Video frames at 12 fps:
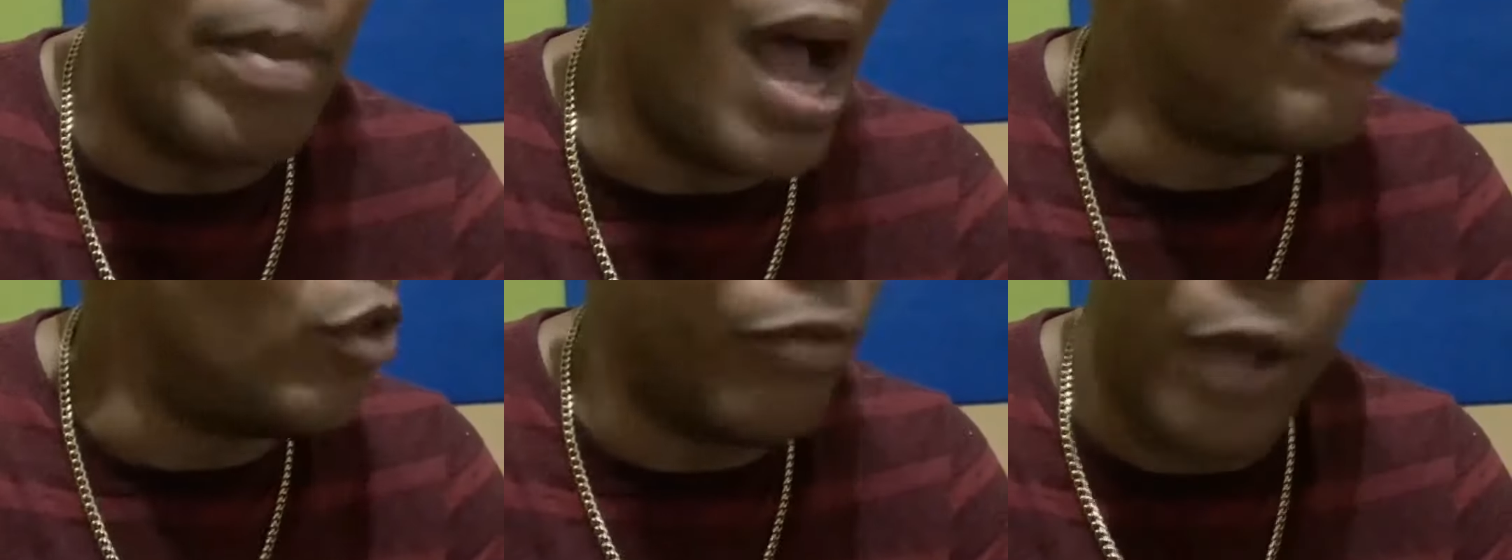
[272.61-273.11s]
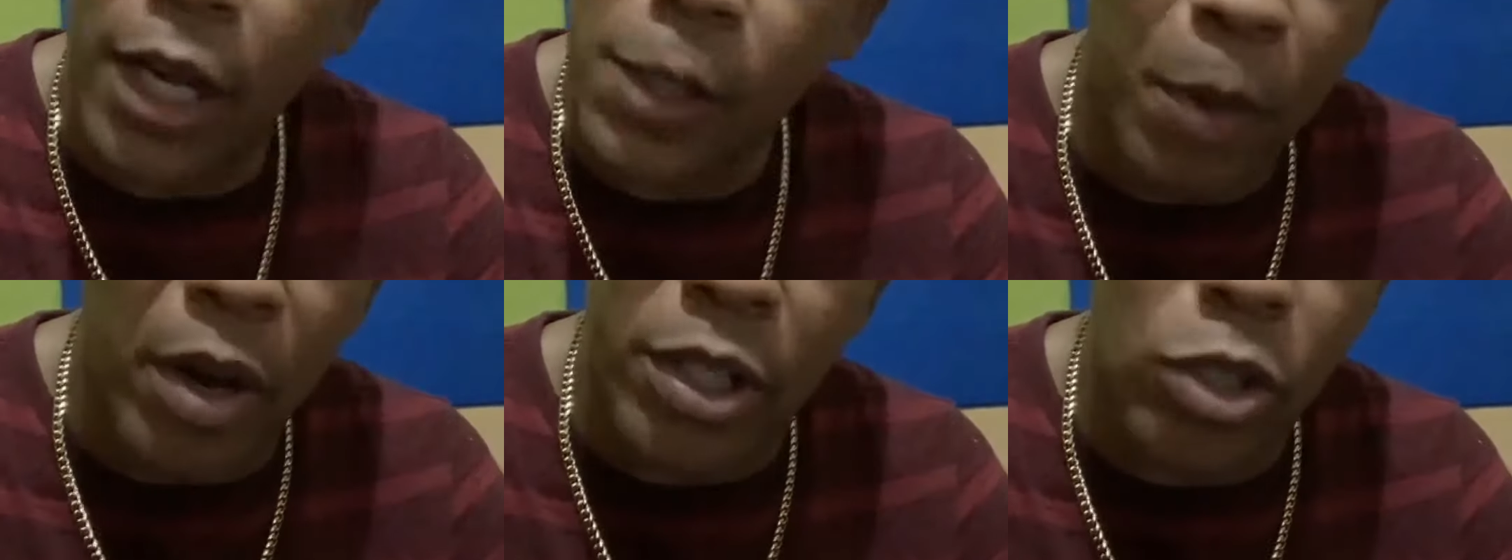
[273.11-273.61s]
me have enough
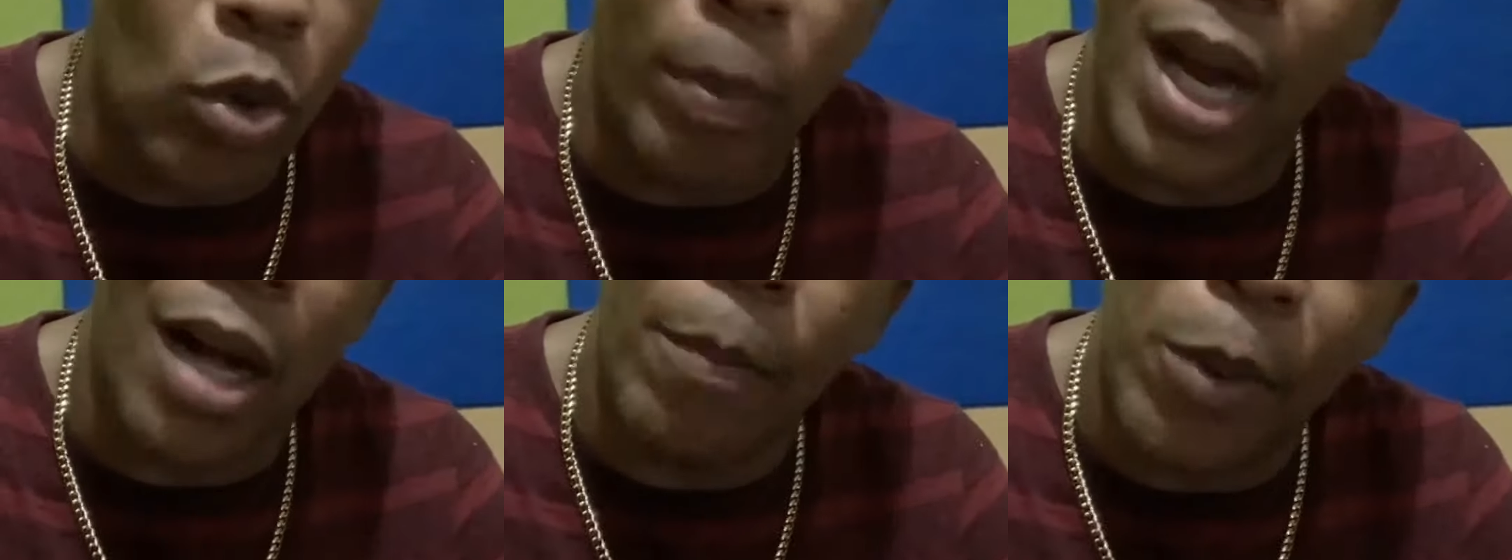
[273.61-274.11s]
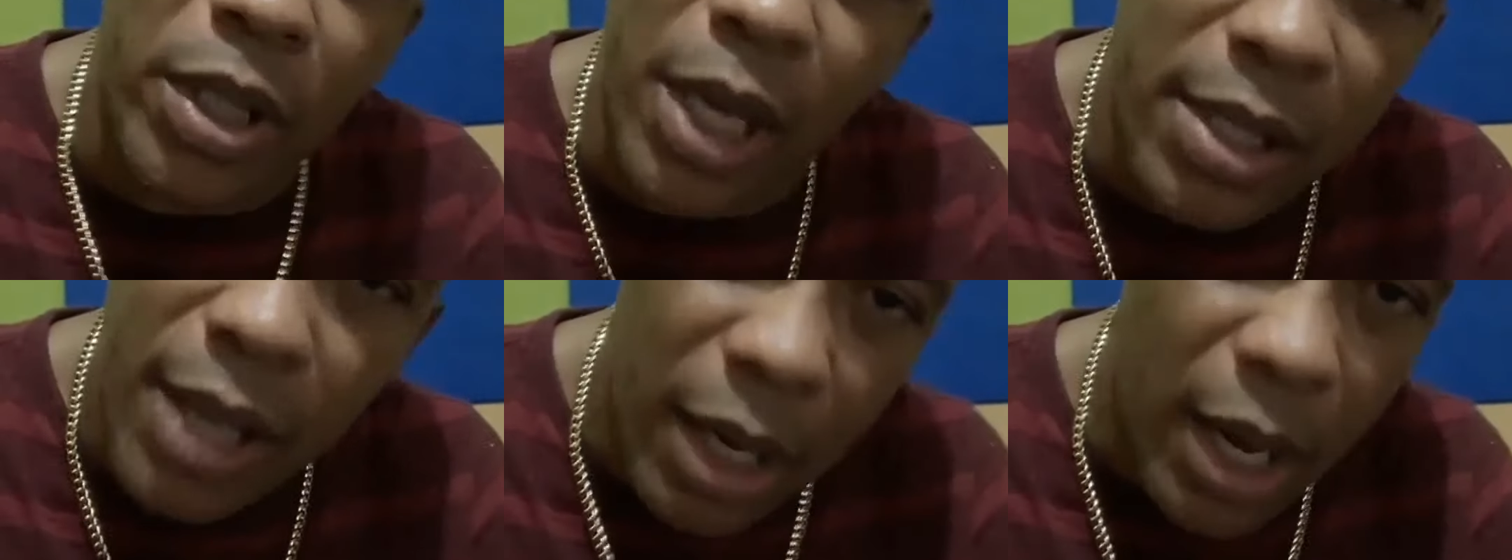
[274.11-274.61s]
experiences where me not gonna put in a
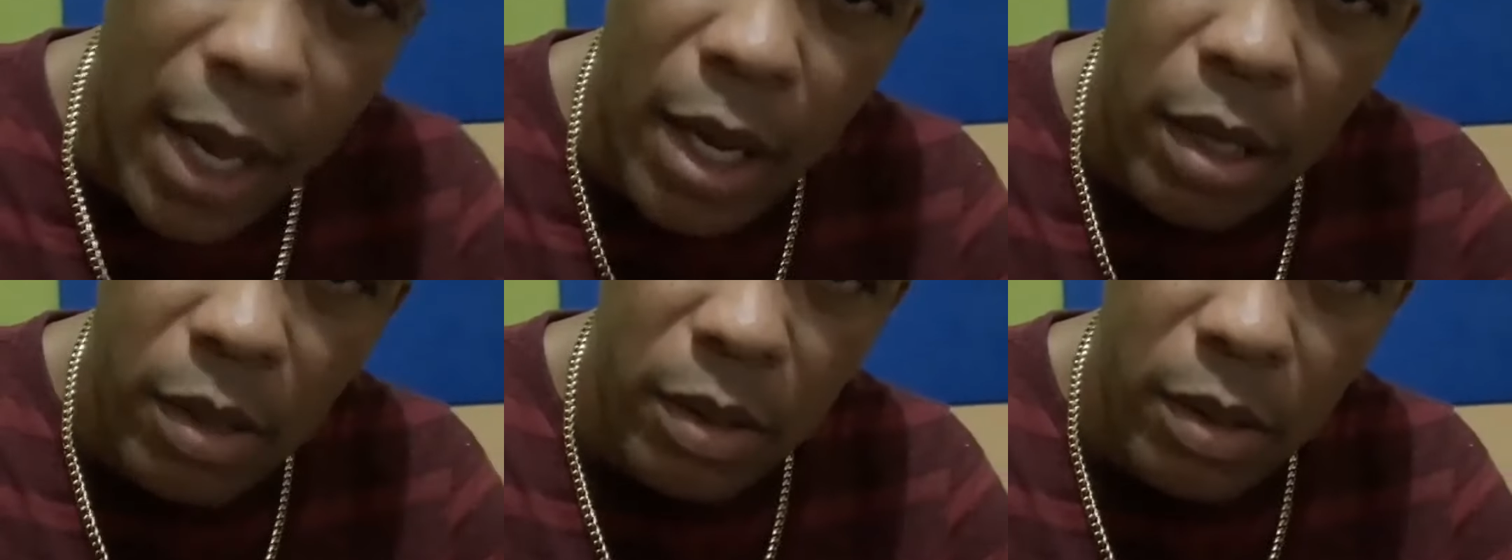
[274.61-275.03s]
song neither.